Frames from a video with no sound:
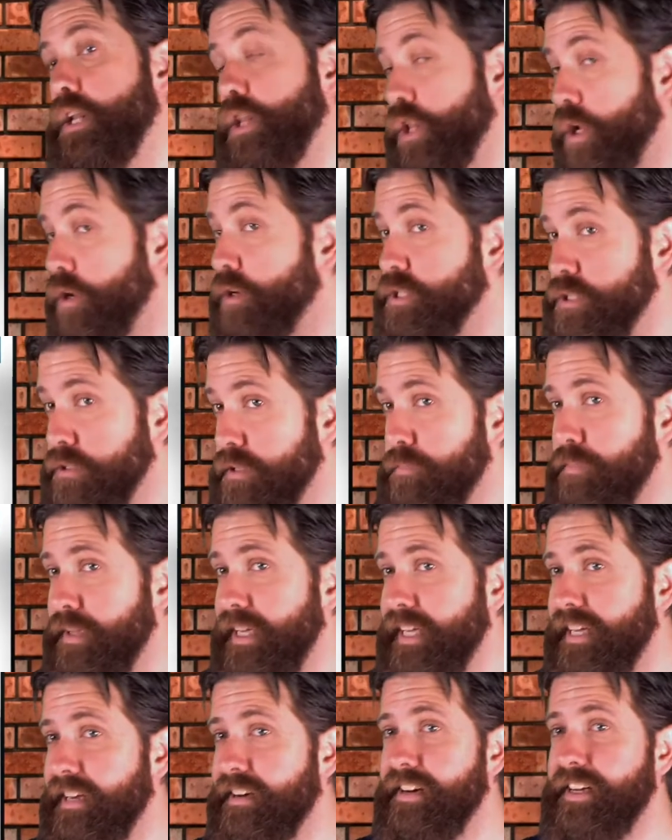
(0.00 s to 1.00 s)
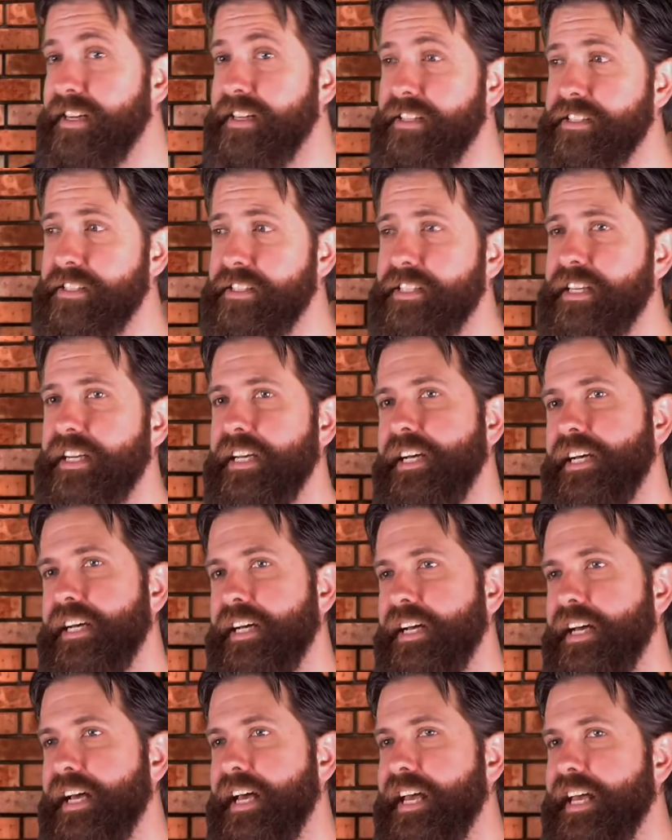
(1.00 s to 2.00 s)
largely because
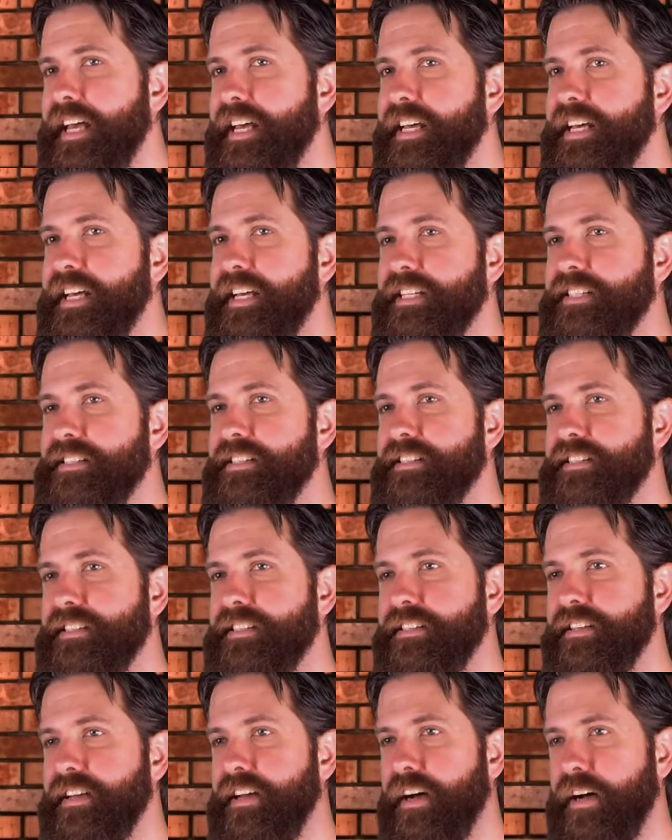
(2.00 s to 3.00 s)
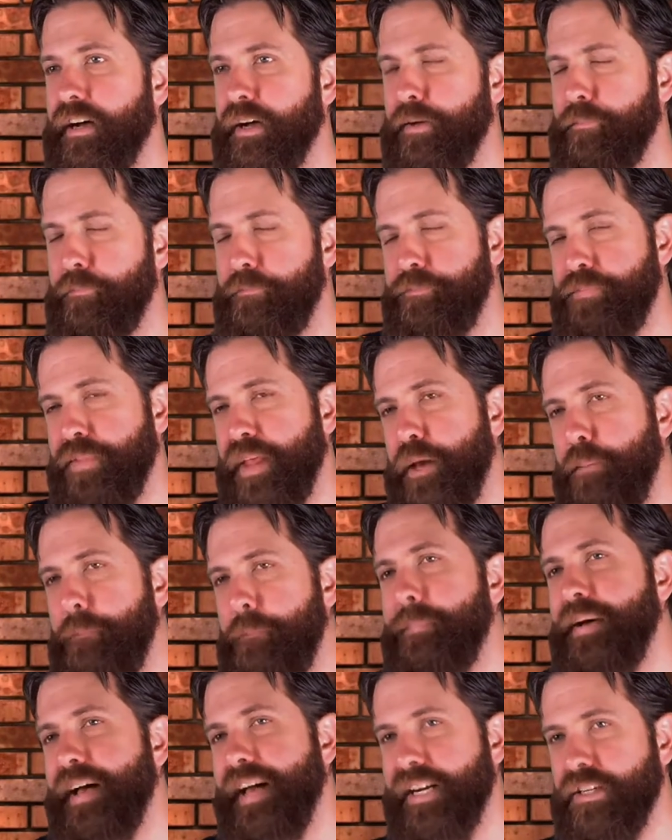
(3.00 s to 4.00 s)
its
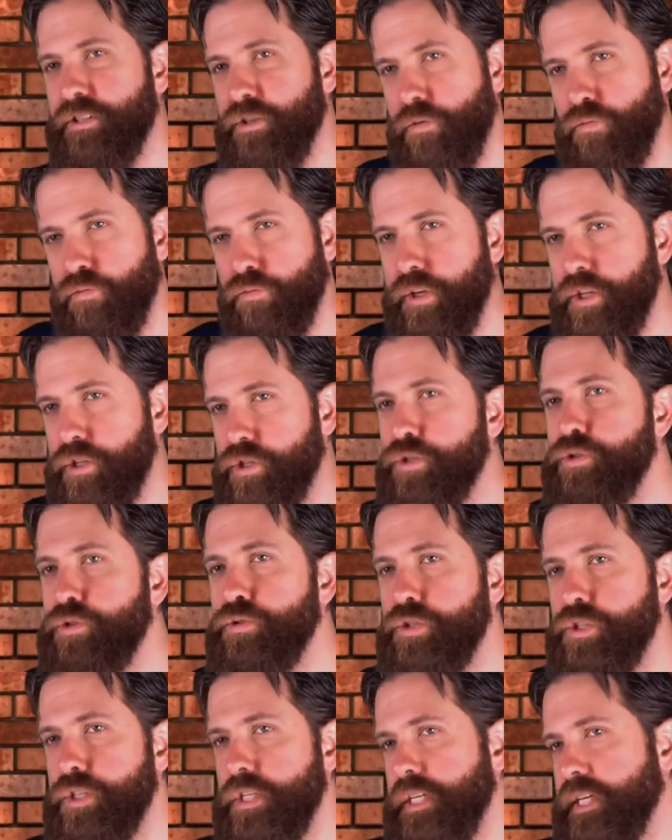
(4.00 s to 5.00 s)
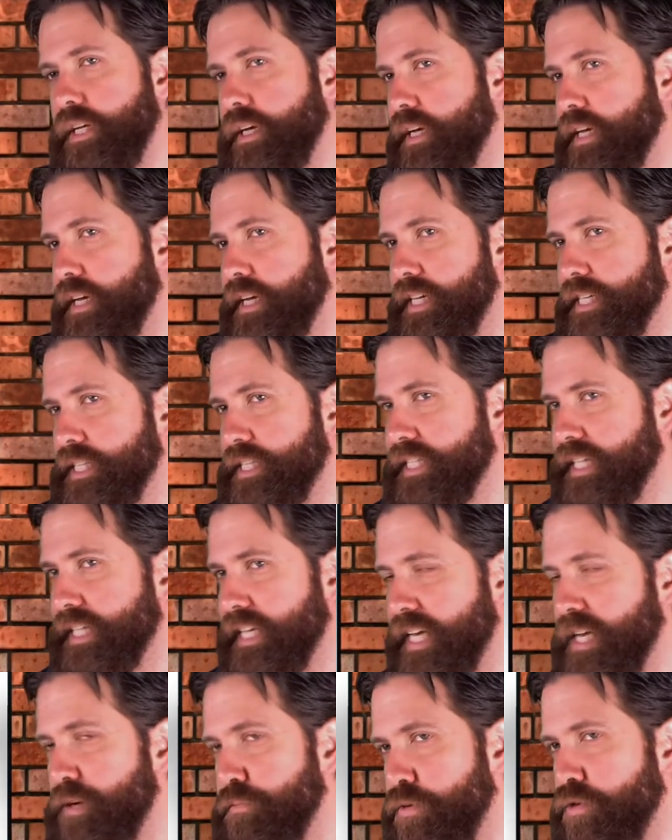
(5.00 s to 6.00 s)
impact on reducing
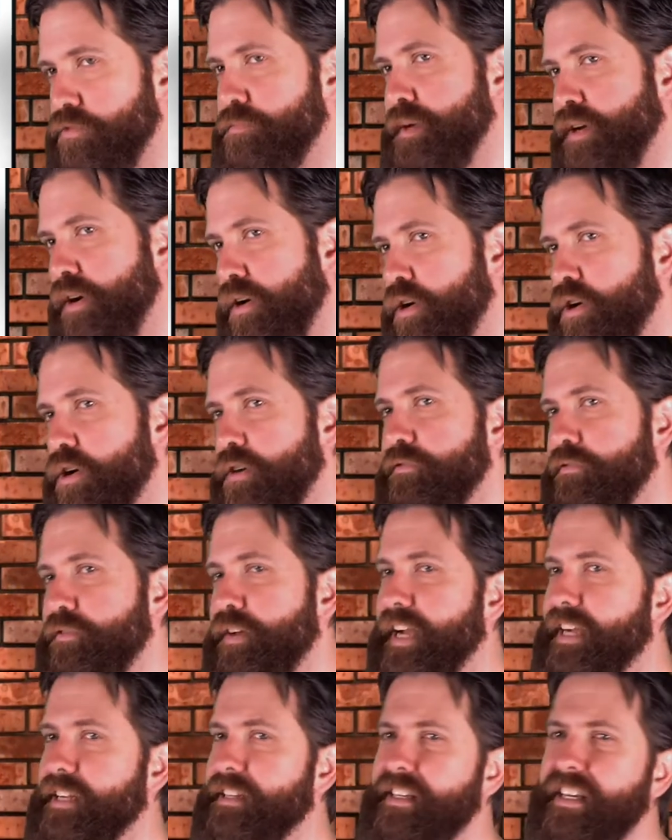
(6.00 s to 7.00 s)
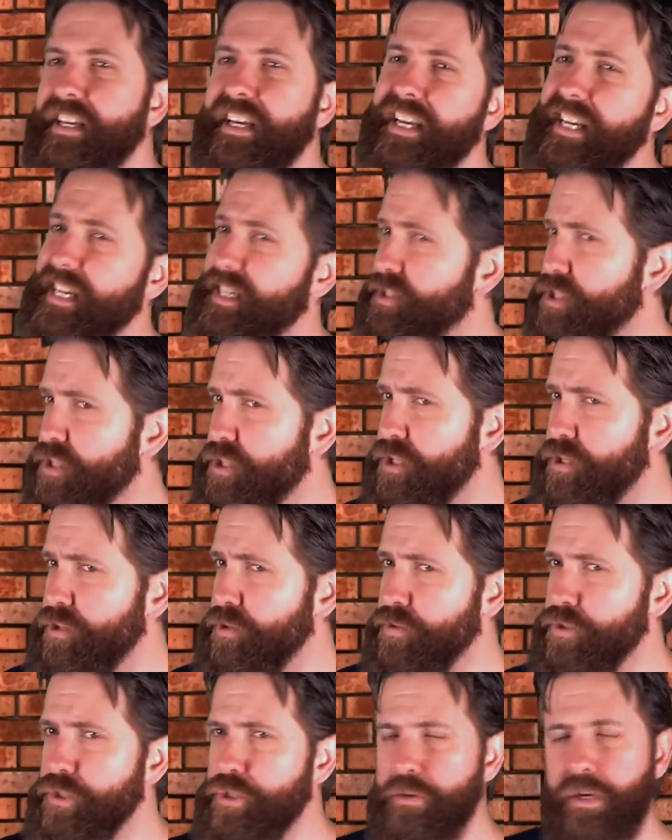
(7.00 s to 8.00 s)
skin movement artifact is
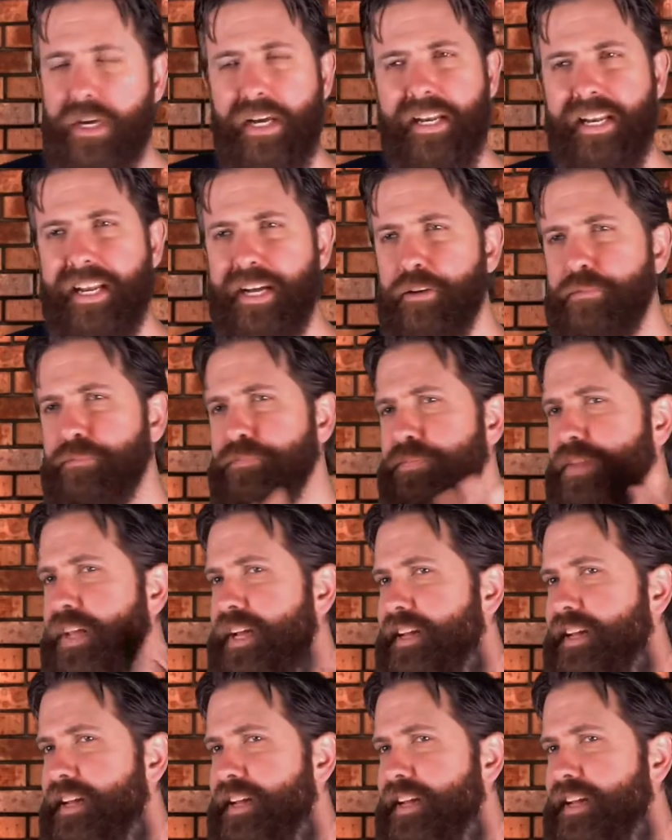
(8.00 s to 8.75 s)
huge. Now,